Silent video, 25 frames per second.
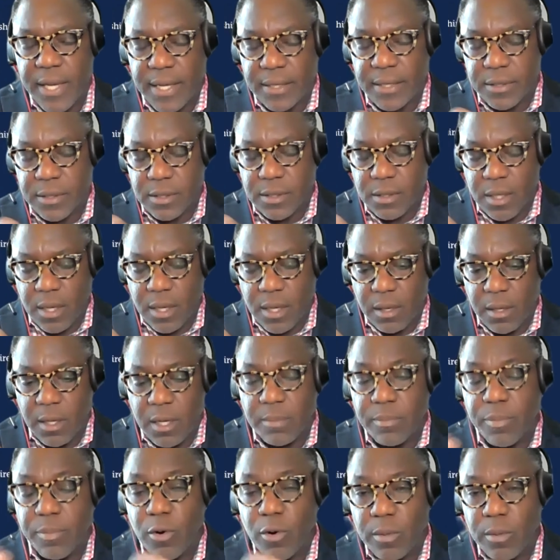that's
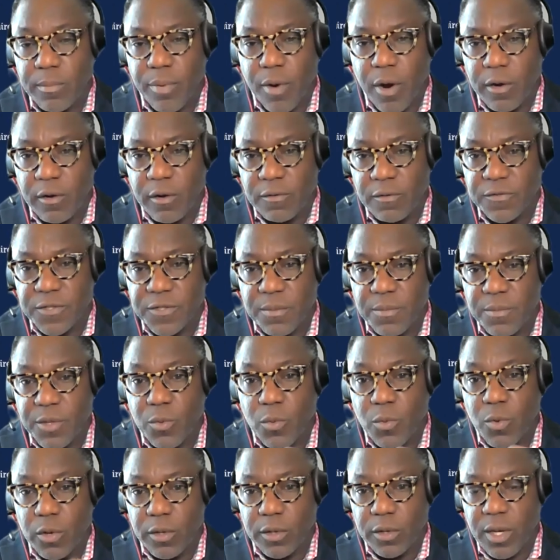an important part of some of
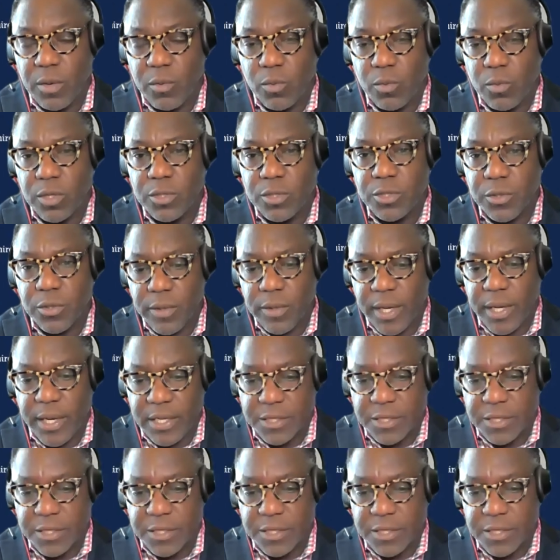the work that we're doing at